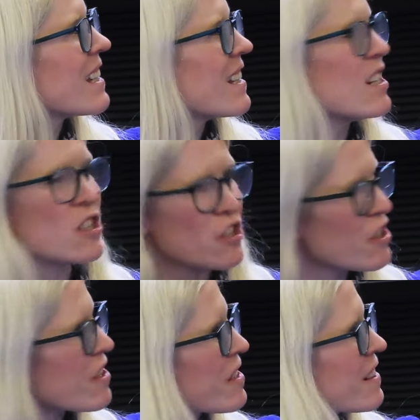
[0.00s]
it can
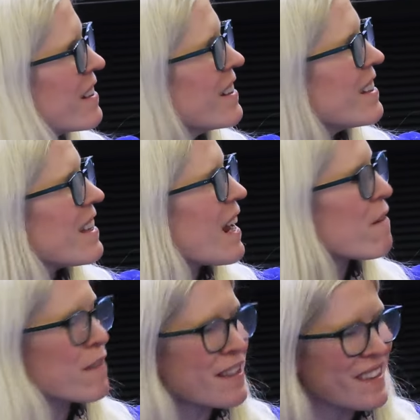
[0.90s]
ensure that
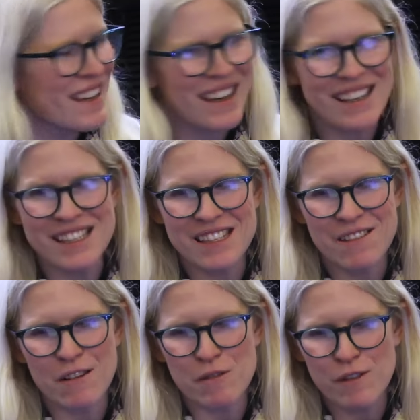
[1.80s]
everything is,
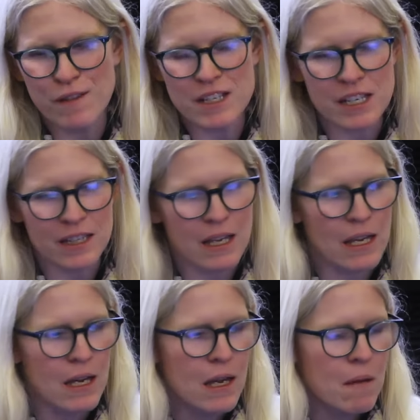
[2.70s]

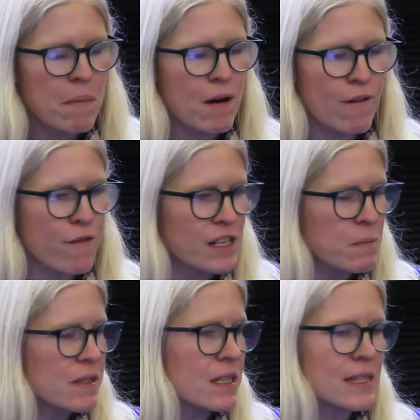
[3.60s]
sufficiently
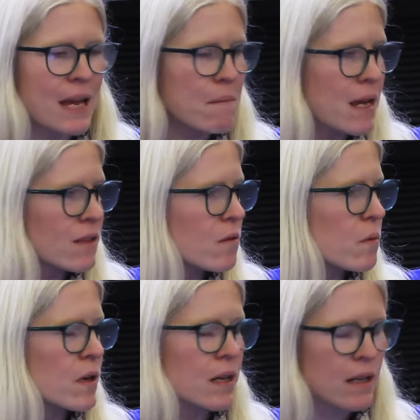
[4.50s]
paraphrased. But does that make the
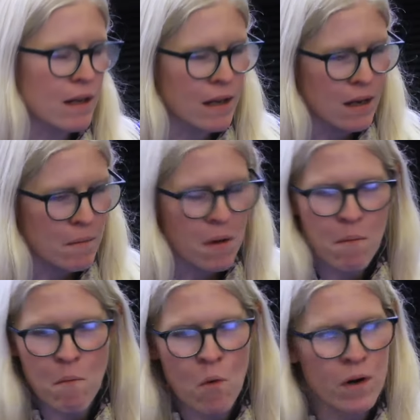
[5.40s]
work
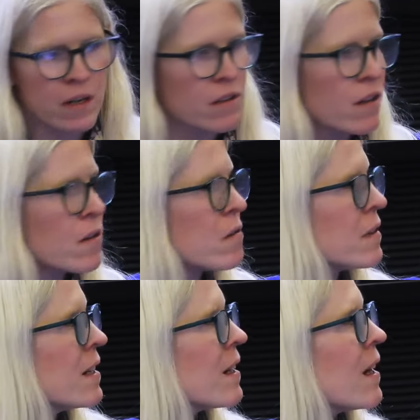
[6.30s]
more your
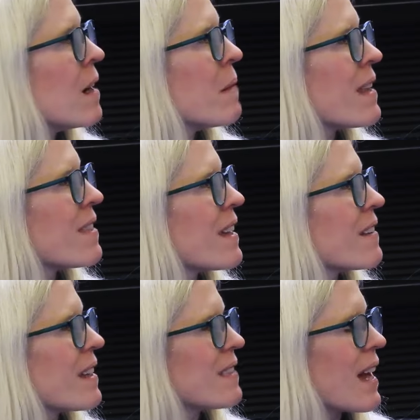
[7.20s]
own? I think
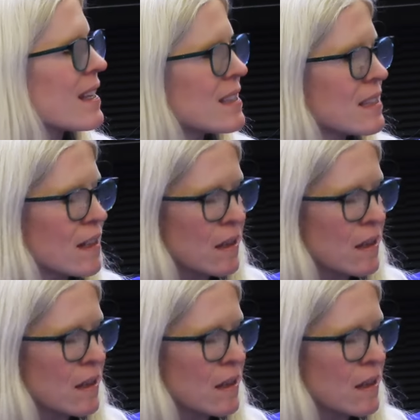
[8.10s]
that's